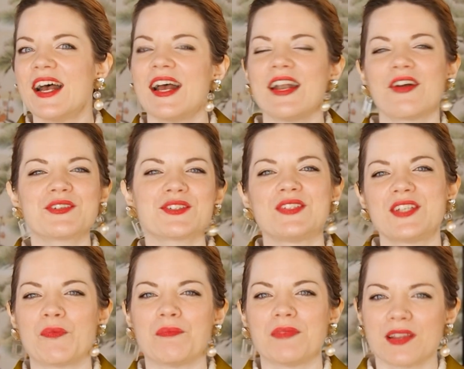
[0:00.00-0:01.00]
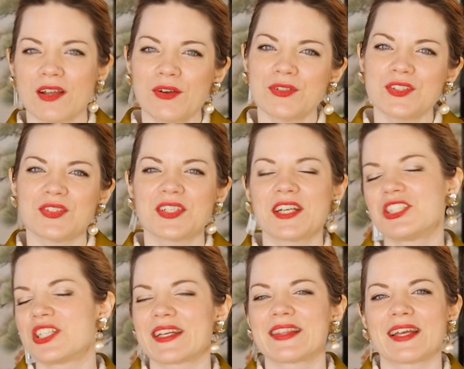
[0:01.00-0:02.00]
and also down below, so you can
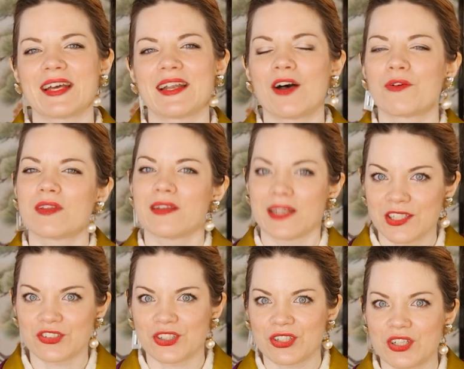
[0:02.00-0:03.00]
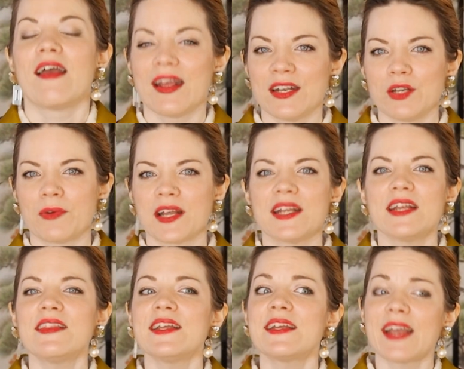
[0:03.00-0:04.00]
check that out later. Anyway,
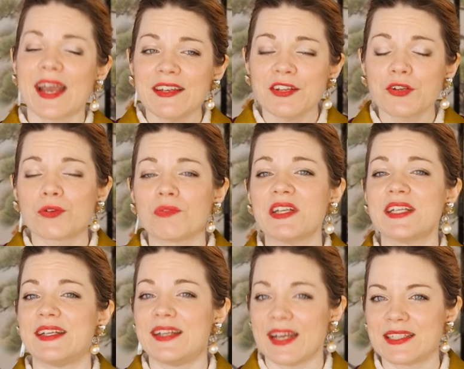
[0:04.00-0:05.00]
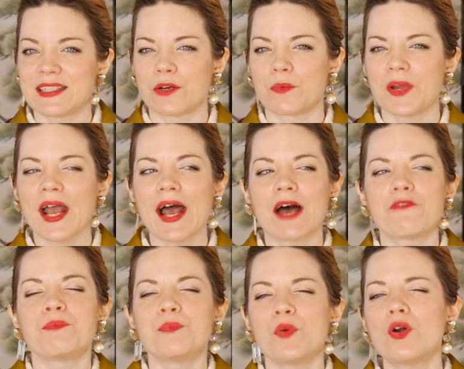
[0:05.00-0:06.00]
in the category geta, we have
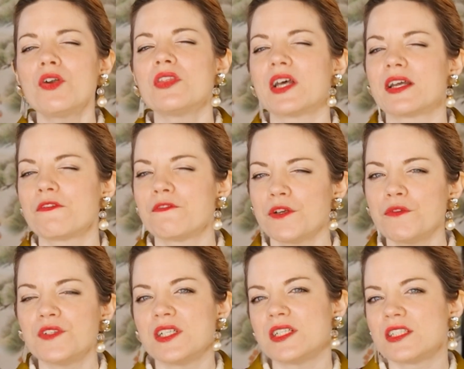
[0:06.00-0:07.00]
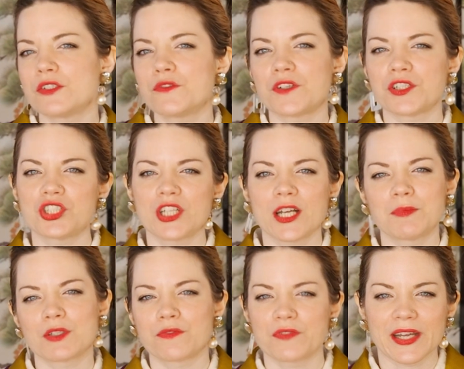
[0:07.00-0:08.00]
more than 15 different shapes
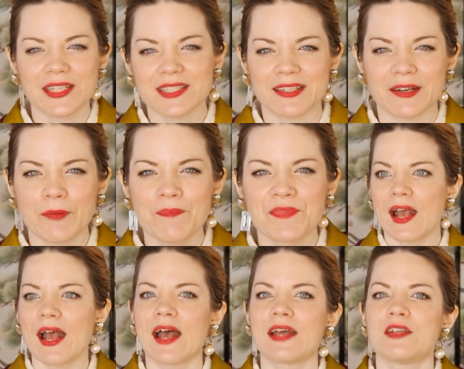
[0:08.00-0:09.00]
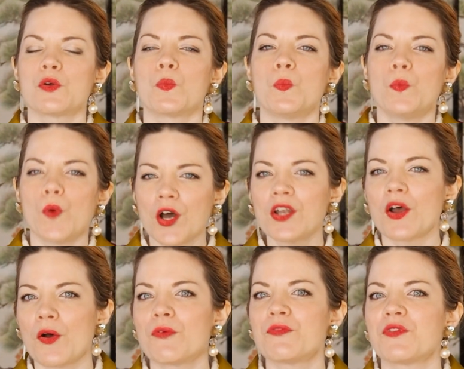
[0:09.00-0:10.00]
of geta, and one
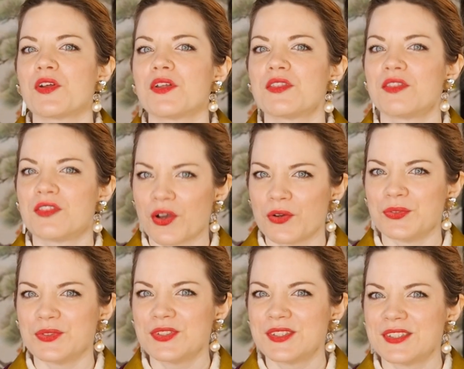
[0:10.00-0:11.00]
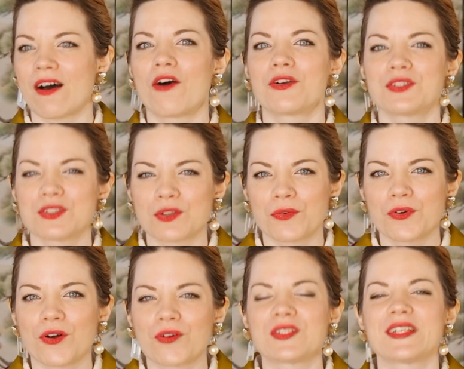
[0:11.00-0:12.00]
of those are
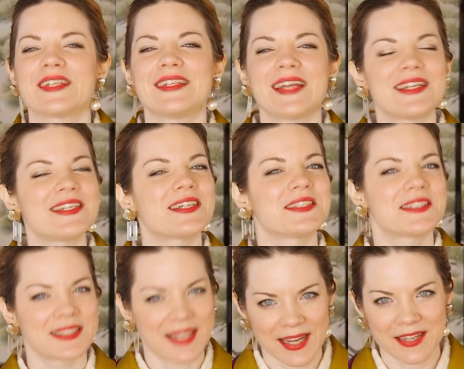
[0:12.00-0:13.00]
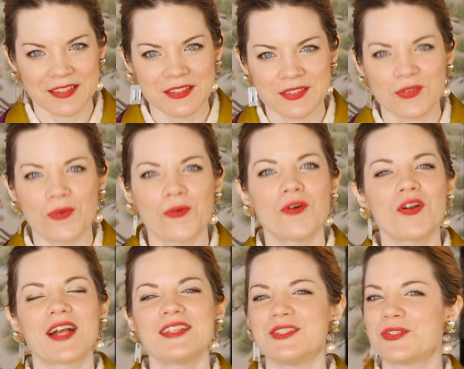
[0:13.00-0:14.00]
so-called geta skates, or
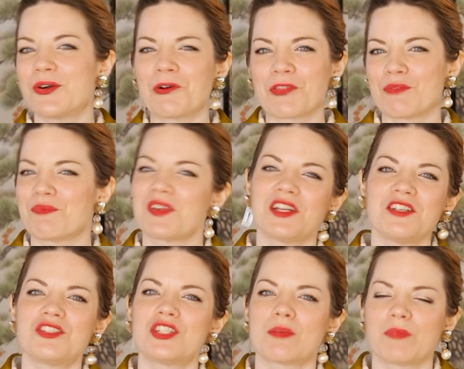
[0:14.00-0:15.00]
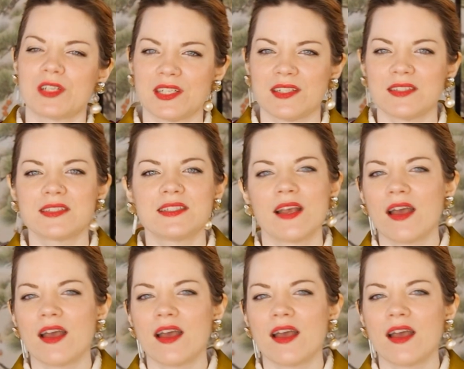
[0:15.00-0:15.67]
as you call them in Japanese,